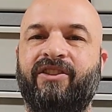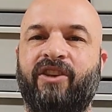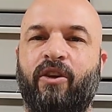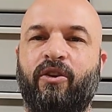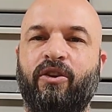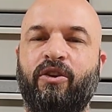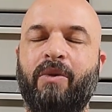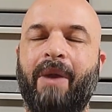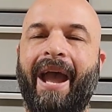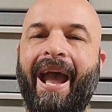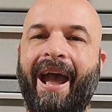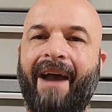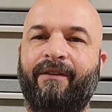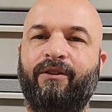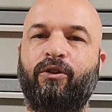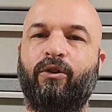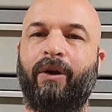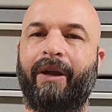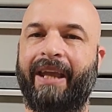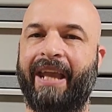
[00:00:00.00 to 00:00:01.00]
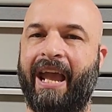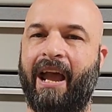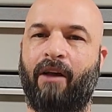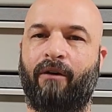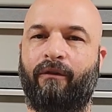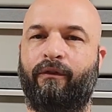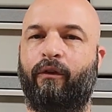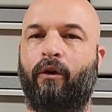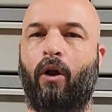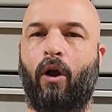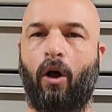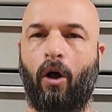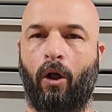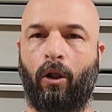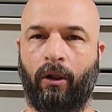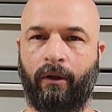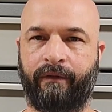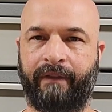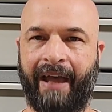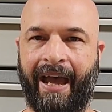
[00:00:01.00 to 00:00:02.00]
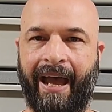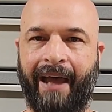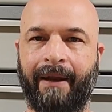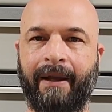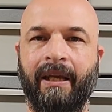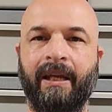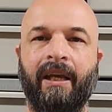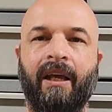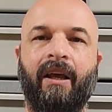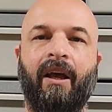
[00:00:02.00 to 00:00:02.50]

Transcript: and so you have to account for all of that.